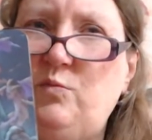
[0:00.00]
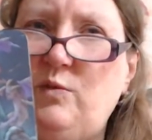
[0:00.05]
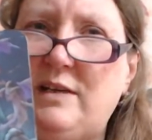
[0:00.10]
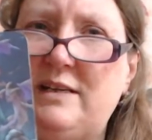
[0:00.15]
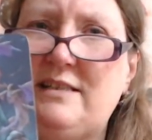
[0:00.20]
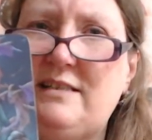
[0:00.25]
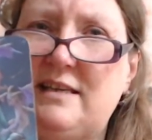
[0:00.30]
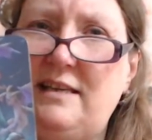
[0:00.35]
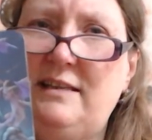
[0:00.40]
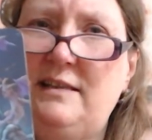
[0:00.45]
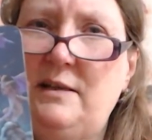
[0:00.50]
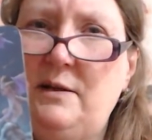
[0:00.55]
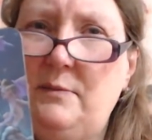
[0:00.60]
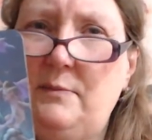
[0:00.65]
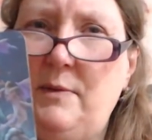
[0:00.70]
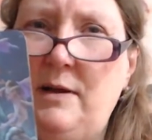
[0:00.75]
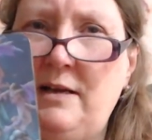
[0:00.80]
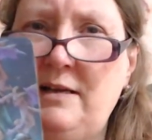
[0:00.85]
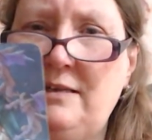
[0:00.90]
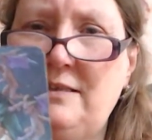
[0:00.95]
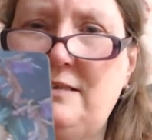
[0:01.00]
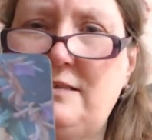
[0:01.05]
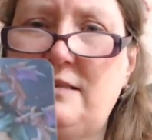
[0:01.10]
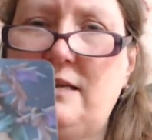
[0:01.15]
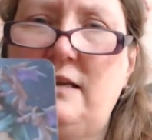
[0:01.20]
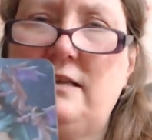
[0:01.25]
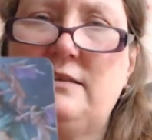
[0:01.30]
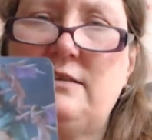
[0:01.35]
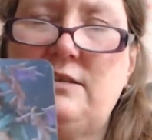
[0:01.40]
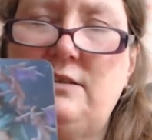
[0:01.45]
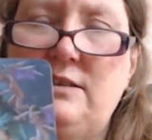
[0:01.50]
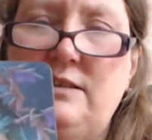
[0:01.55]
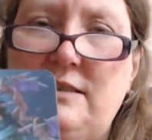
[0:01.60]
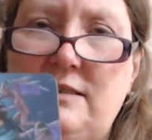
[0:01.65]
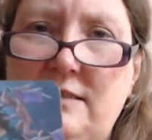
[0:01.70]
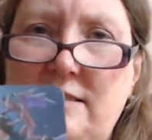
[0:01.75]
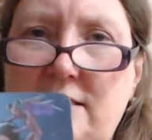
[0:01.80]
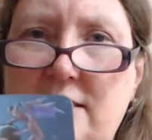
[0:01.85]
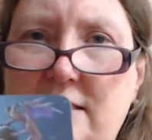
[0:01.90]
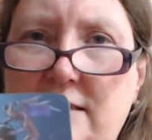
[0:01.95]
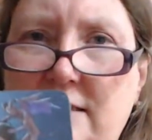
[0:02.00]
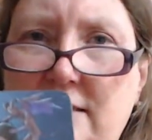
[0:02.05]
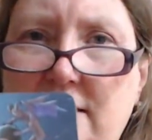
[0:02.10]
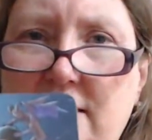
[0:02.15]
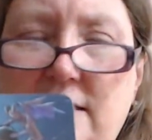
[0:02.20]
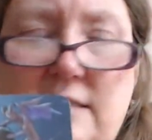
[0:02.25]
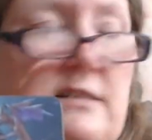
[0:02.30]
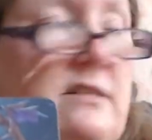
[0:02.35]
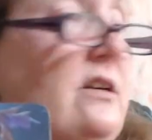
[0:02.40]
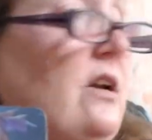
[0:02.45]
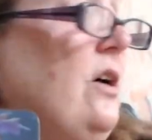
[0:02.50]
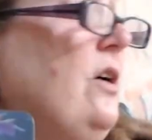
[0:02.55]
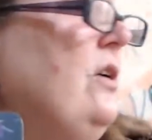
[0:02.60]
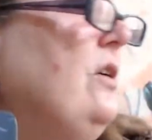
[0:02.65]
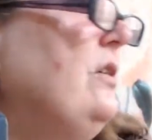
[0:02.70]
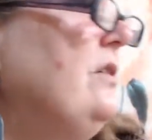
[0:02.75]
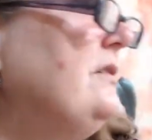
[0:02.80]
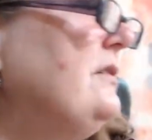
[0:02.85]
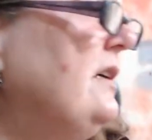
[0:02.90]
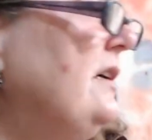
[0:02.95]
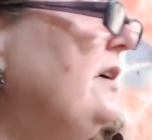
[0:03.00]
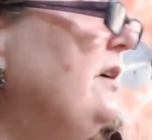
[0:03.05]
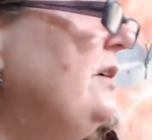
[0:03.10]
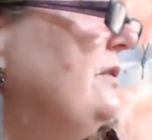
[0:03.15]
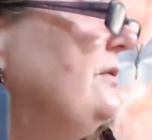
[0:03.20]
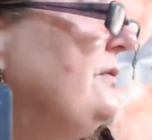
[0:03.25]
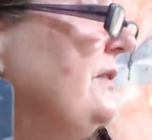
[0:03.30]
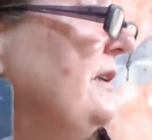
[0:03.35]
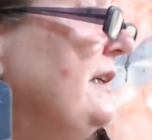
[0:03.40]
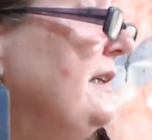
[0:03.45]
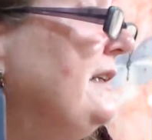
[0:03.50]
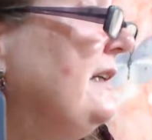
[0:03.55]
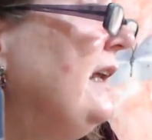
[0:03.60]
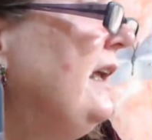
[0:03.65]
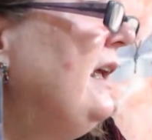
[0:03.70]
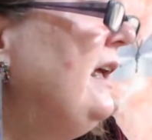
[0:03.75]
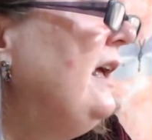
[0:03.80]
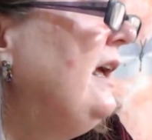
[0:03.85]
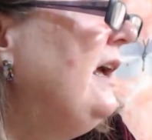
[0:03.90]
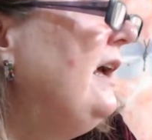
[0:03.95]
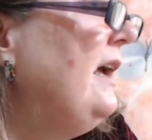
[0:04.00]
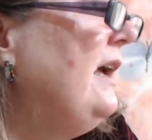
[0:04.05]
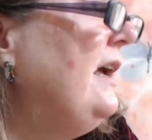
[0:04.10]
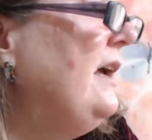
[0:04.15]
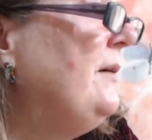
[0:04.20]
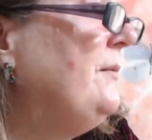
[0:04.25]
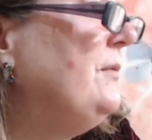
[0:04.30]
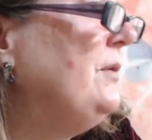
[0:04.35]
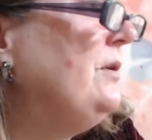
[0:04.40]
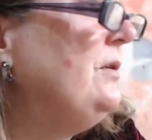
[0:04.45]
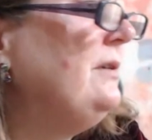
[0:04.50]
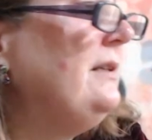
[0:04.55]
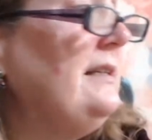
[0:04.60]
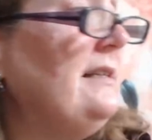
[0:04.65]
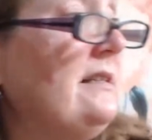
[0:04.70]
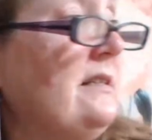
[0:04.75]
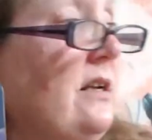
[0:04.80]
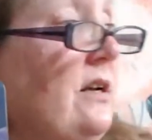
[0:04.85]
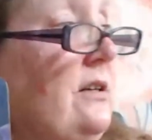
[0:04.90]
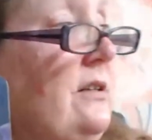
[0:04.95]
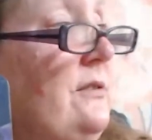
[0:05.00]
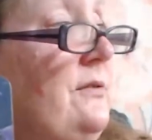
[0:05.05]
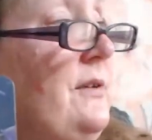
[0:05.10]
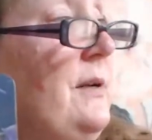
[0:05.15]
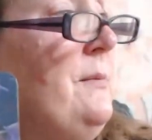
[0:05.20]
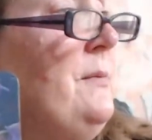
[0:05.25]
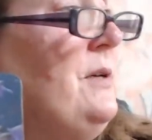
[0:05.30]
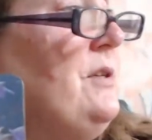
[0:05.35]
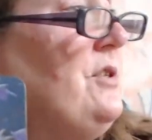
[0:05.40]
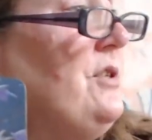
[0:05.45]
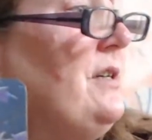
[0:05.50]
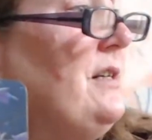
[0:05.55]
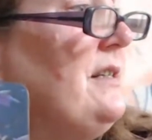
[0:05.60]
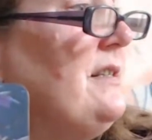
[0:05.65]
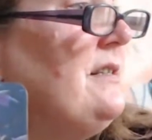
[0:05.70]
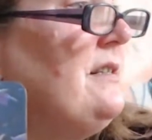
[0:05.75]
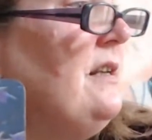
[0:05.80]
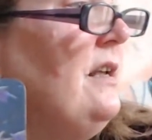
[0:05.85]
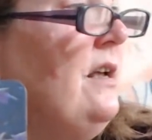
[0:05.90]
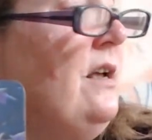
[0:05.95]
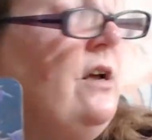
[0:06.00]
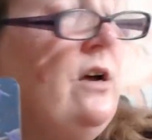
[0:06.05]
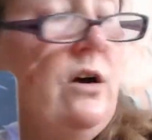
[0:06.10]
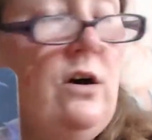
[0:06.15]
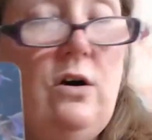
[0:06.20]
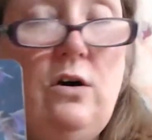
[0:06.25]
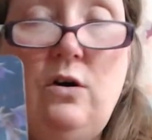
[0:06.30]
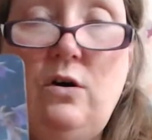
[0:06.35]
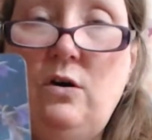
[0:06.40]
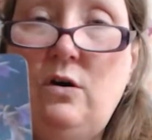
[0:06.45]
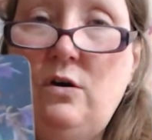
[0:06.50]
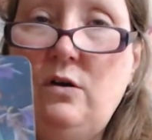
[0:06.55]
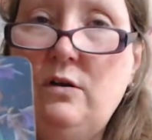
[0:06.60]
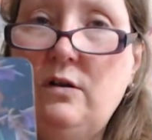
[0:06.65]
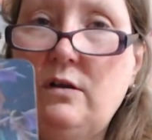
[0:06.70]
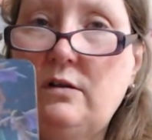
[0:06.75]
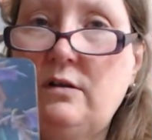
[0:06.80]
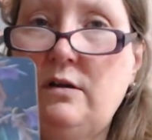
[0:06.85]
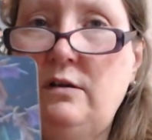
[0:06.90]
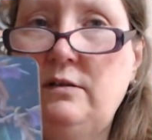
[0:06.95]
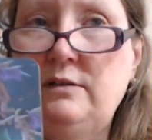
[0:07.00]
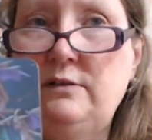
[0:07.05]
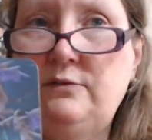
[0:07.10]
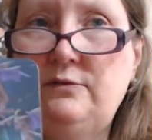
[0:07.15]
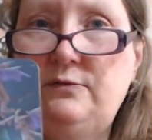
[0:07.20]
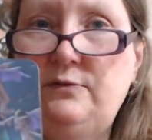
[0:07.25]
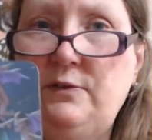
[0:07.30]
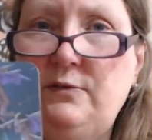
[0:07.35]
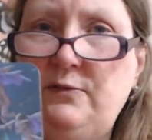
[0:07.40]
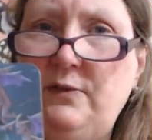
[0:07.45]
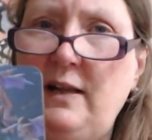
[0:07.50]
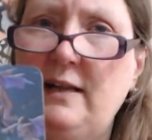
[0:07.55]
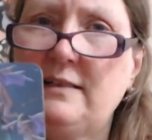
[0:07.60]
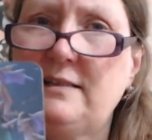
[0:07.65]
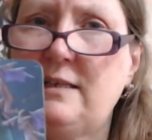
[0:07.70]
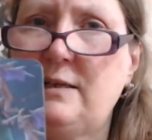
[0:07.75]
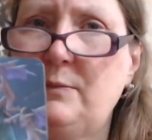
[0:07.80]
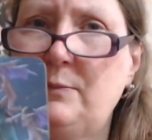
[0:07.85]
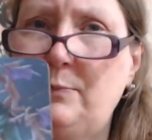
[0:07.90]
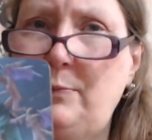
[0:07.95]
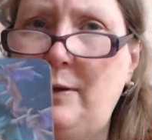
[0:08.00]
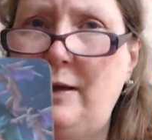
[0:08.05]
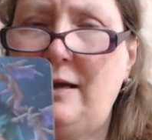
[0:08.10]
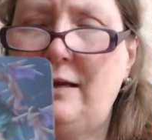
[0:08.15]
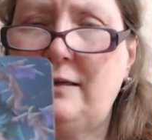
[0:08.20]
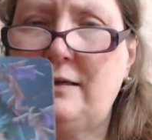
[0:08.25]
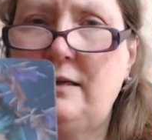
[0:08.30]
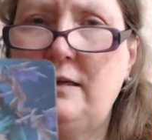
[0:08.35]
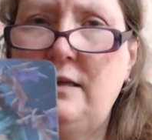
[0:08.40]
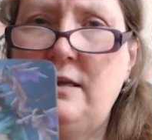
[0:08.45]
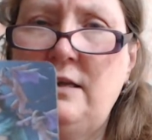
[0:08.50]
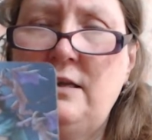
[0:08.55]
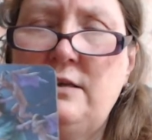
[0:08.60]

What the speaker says: is in their mindset. And you can see in this card, hopefully, all these kind of images are kind of reflecting back.